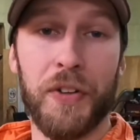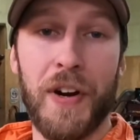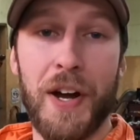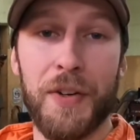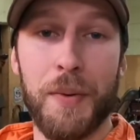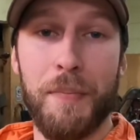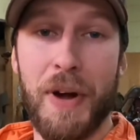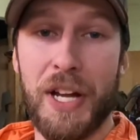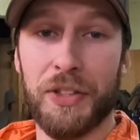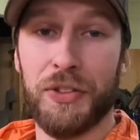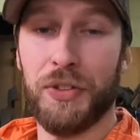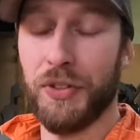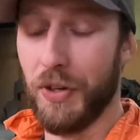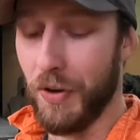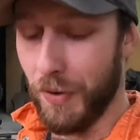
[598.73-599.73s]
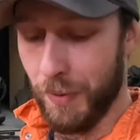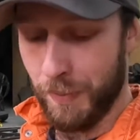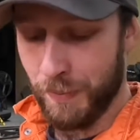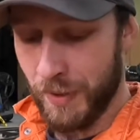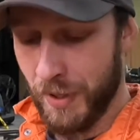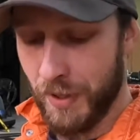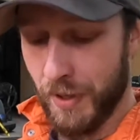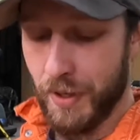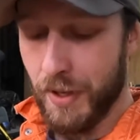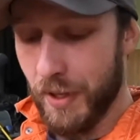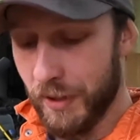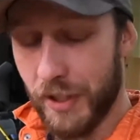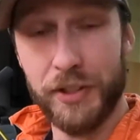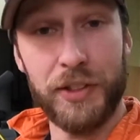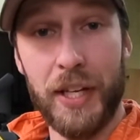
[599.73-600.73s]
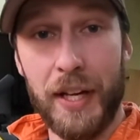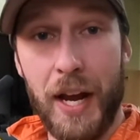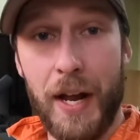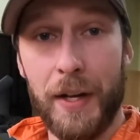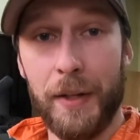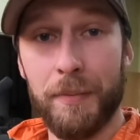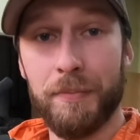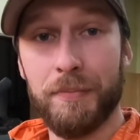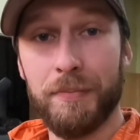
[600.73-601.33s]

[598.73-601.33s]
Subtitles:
around a bunch, so let's get at it.